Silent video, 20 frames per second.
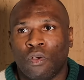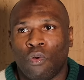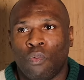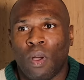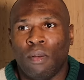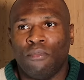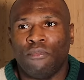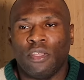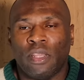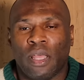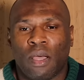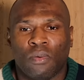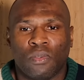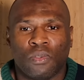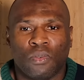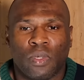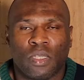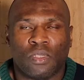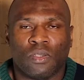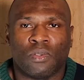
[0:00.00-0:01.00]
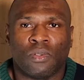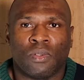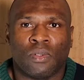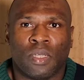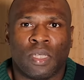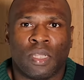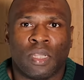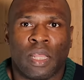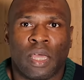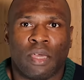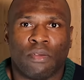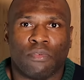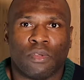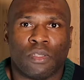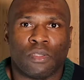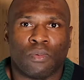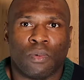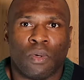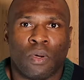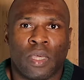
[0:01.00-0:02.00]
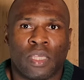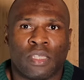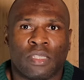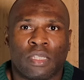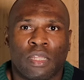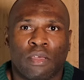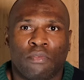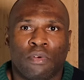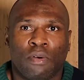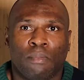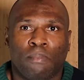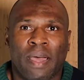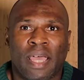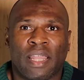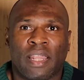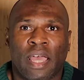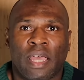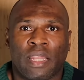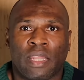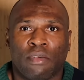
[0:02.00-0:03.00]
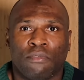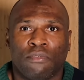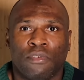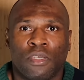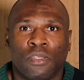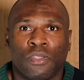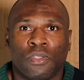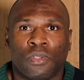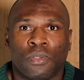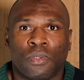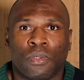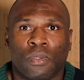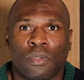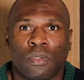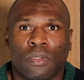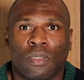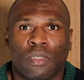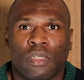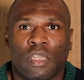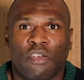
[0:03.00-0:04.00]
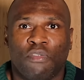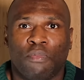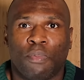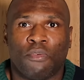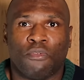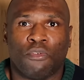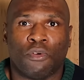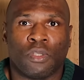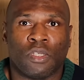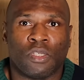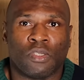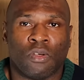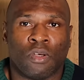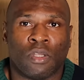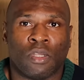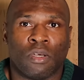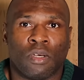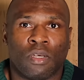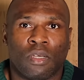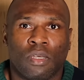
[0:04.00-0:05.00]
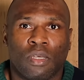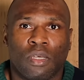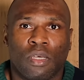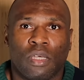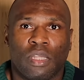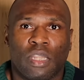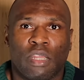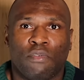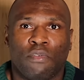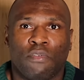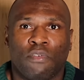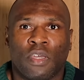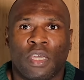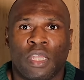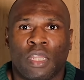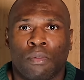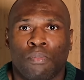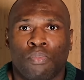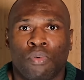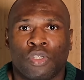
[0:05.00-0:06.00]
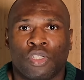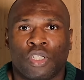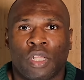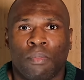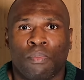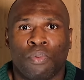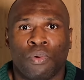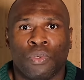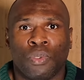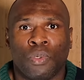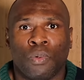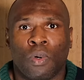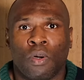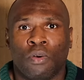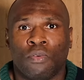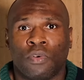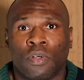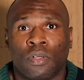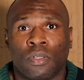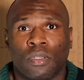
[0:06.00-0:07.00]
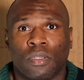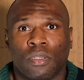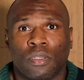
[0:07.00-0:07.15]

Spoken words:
One thing that I was always taught in life as well is never bite the hand that feeds you. Death before dishonor. Never forget the bridge that brought you over.